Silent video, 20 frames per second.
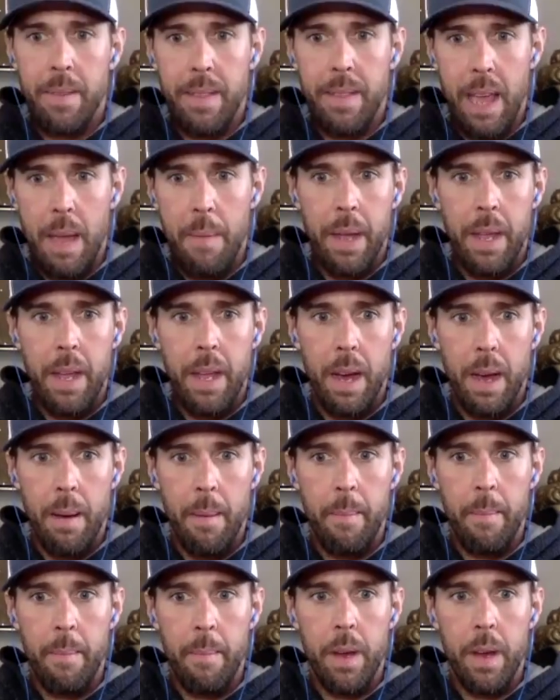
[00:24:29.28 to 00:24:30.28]
they
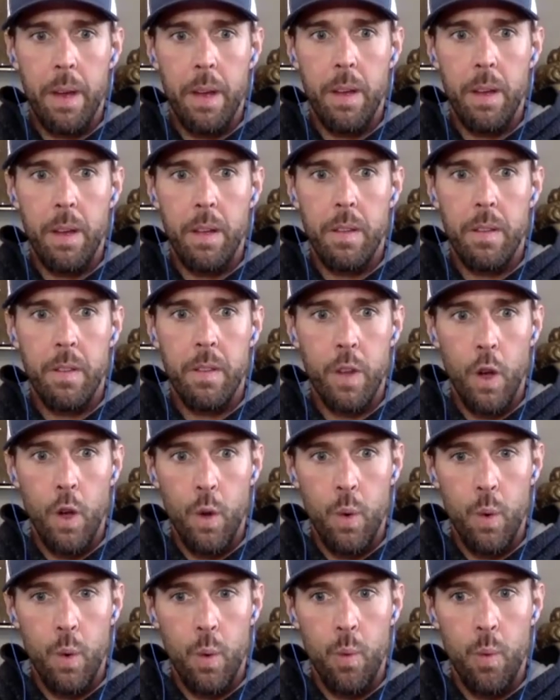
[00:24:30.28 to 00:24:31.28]
become
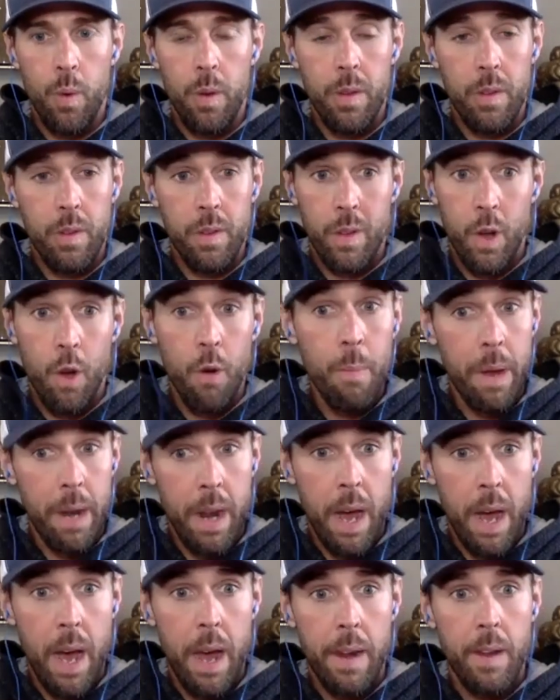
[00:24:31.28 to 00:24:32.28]
so so
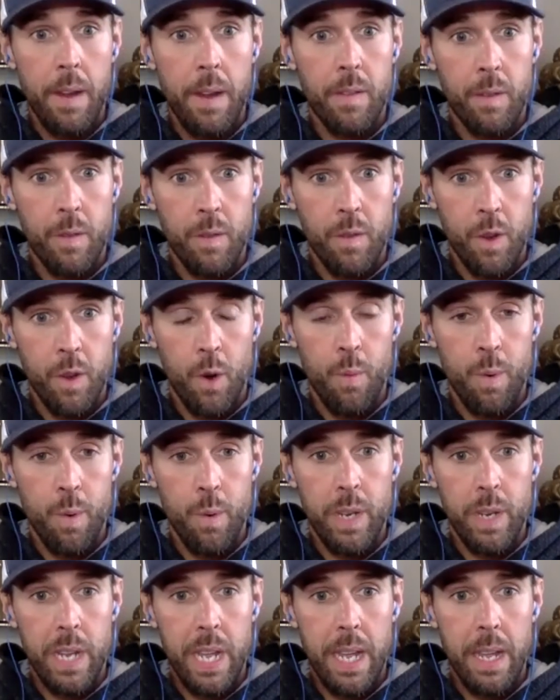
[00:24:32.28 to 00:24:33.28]
monotonous or so
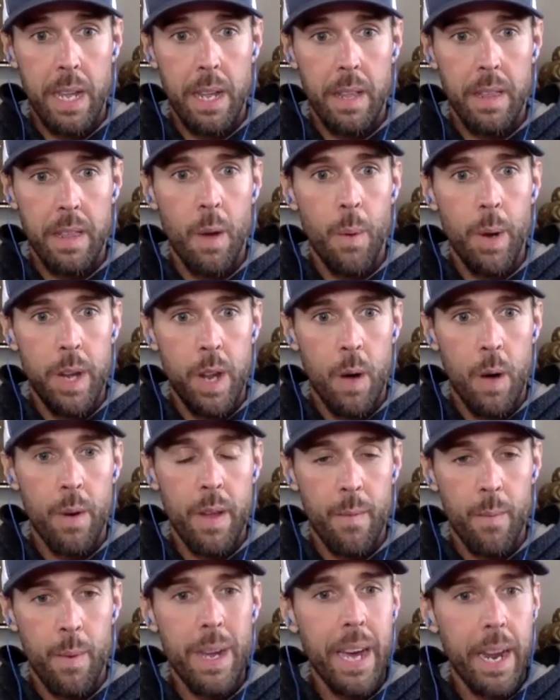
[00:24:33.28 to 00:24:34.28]
routine that we don't mm.
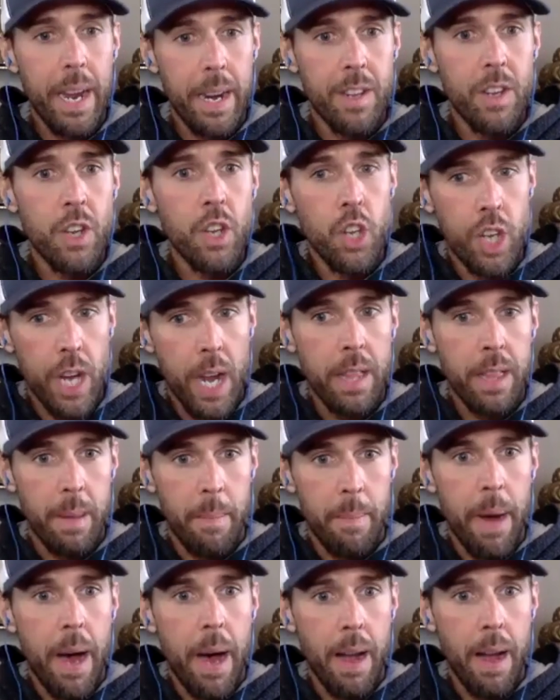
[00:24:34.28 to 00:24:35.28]
even, we kind of just check the
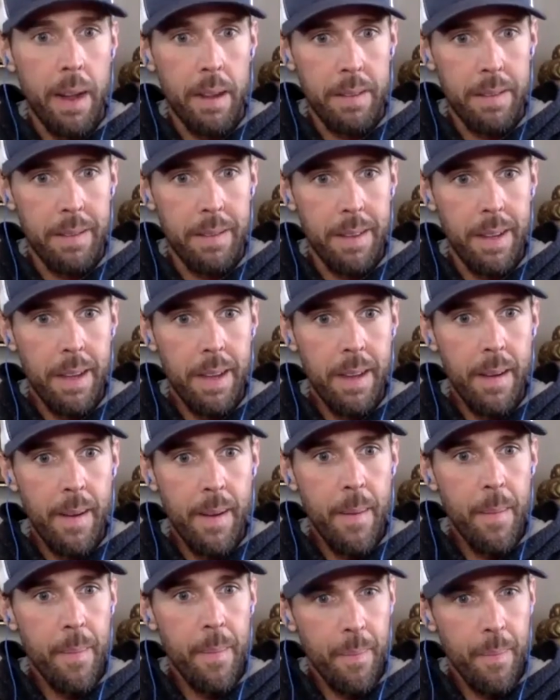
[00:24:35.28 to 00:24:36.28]
box
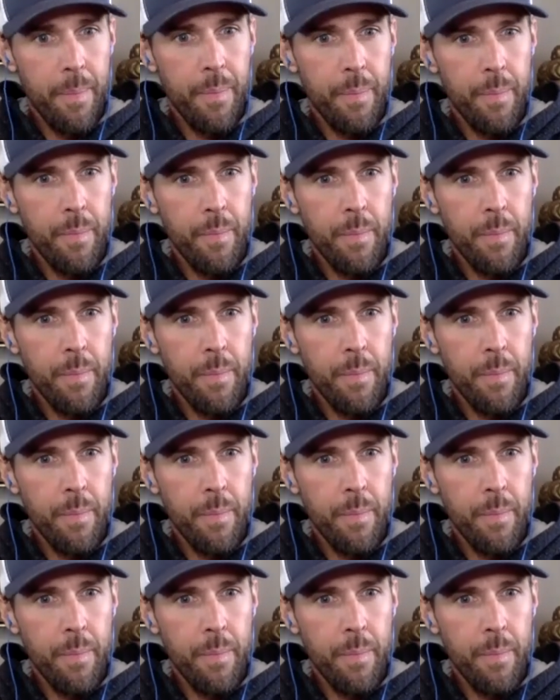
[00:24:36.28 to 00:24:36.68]
yeah